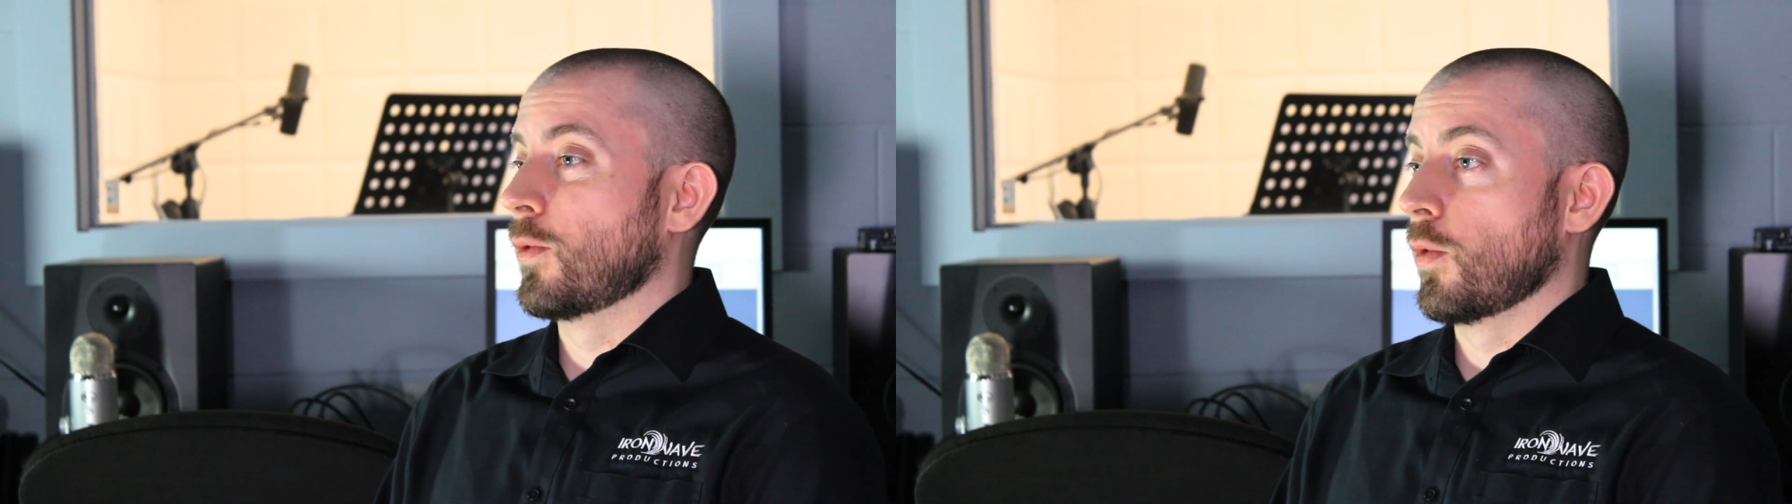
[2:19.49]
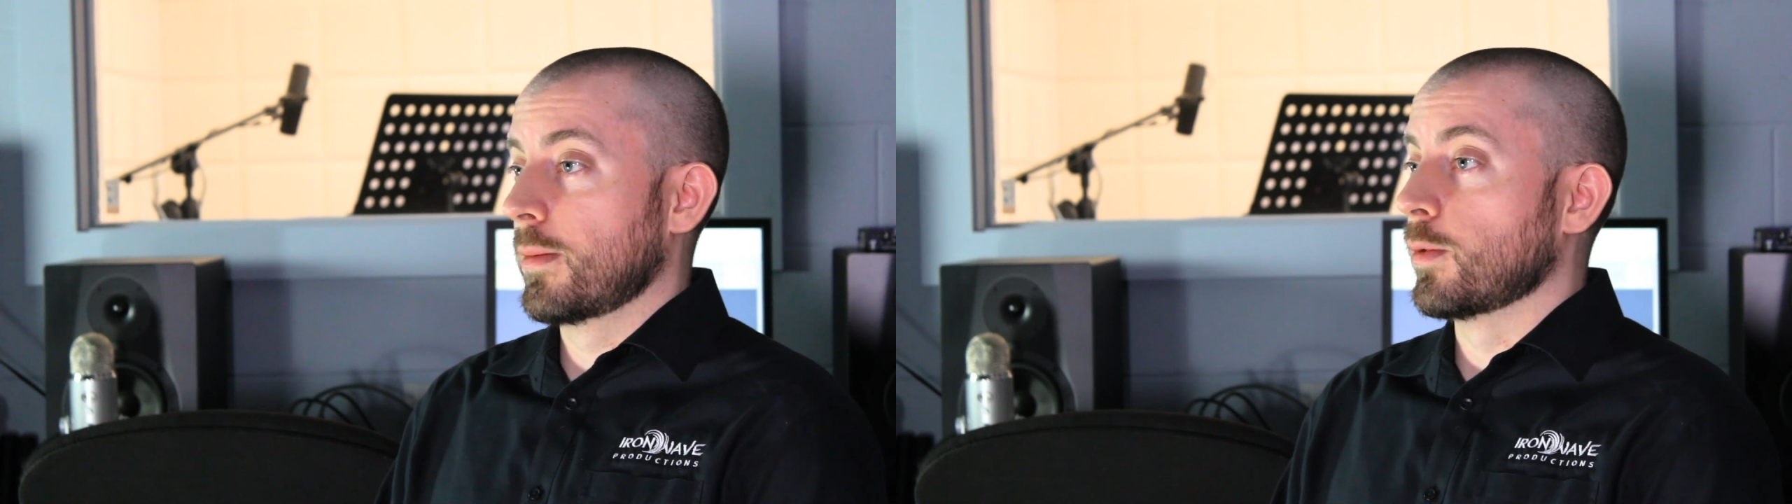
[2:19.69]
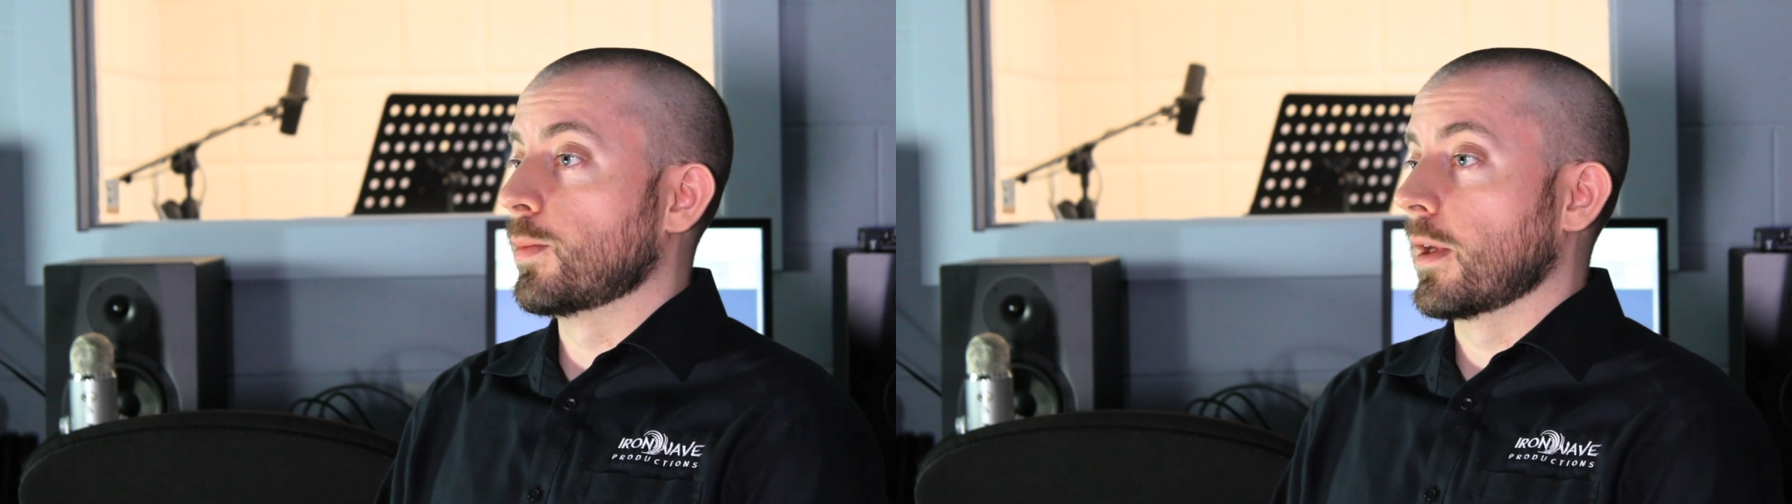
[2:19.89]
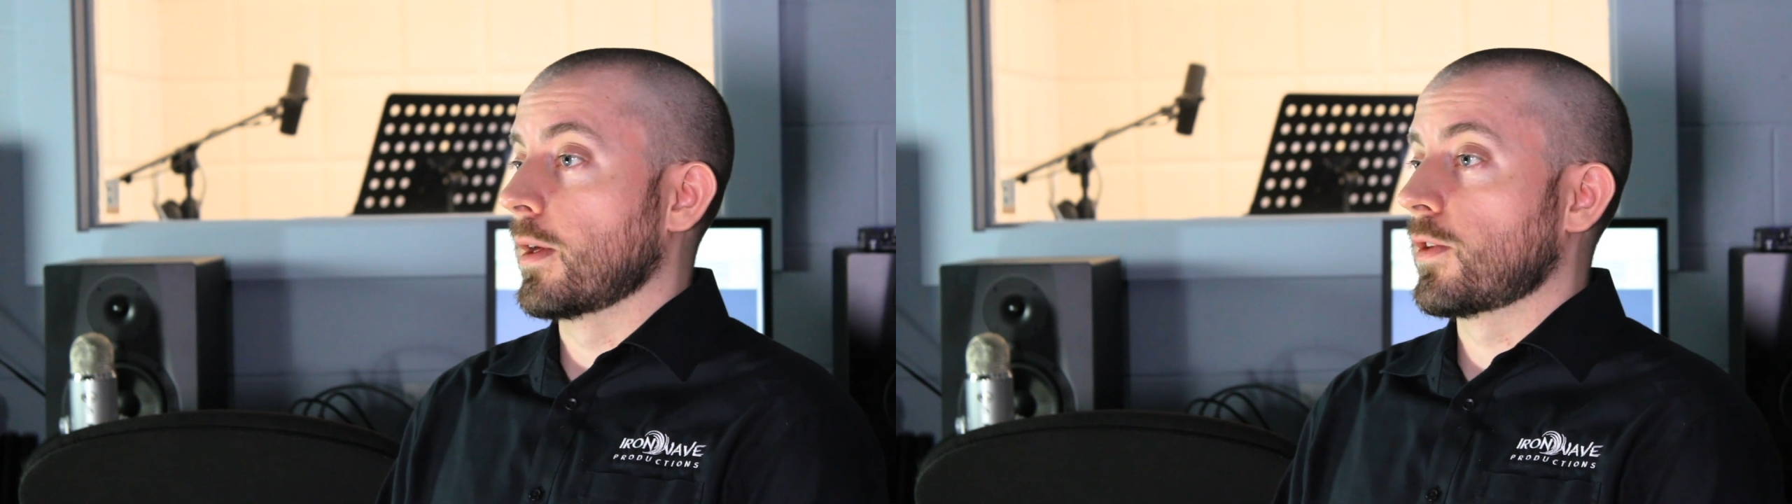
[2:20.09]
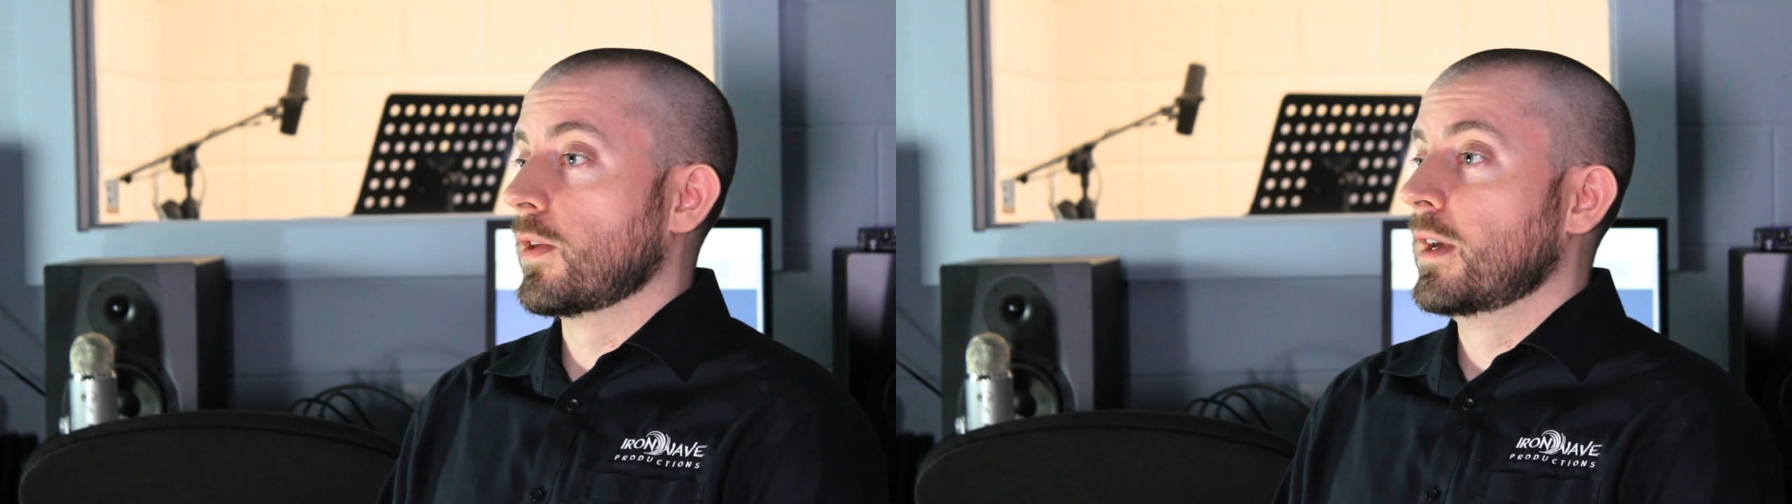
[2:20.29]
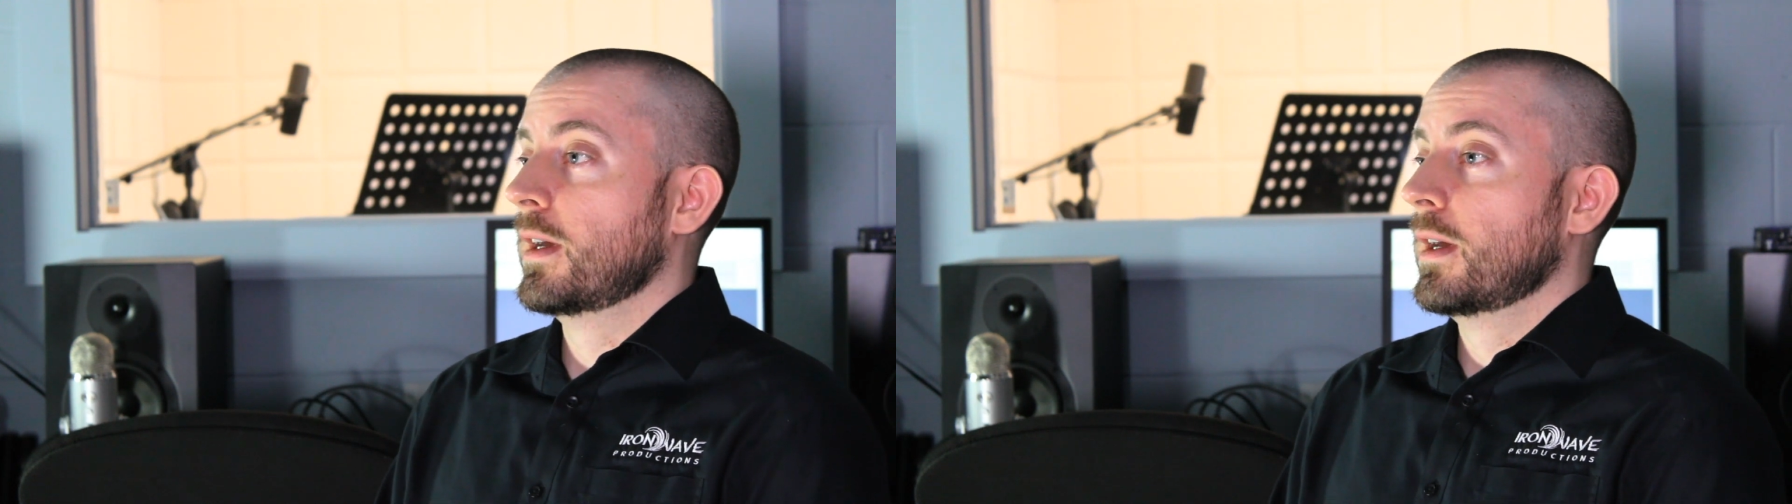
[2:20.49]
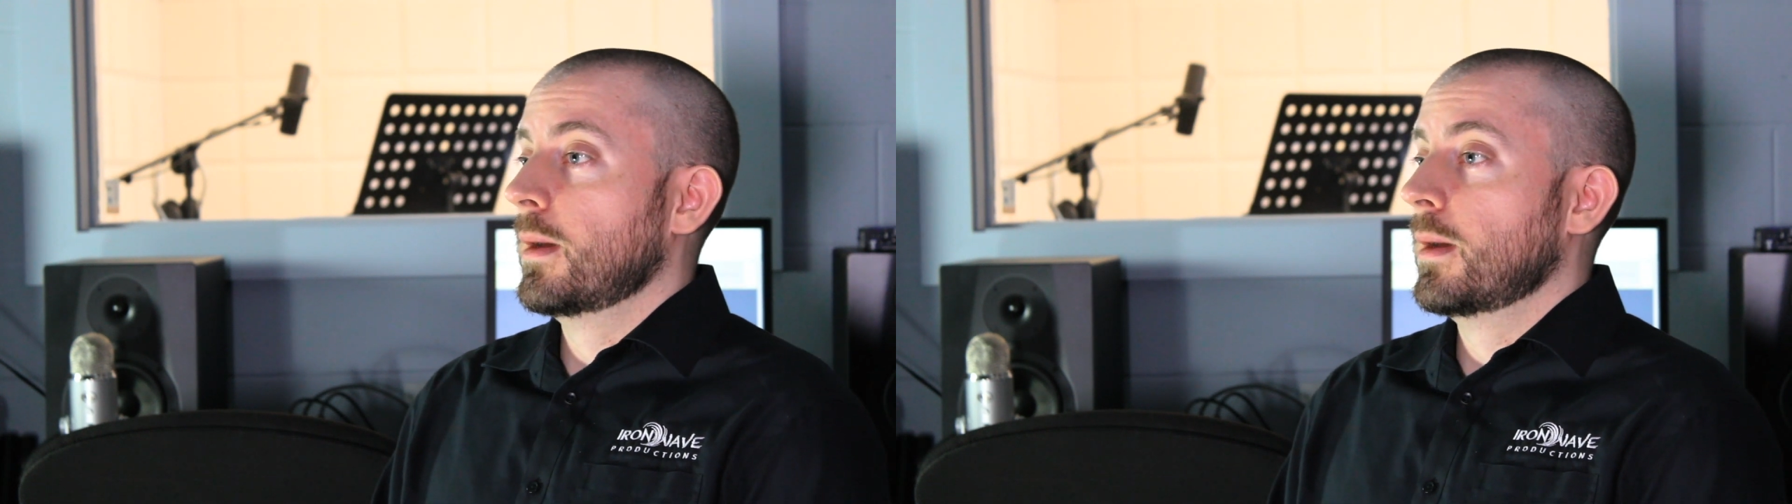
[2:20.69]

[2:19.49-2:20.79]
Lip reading: incredible place,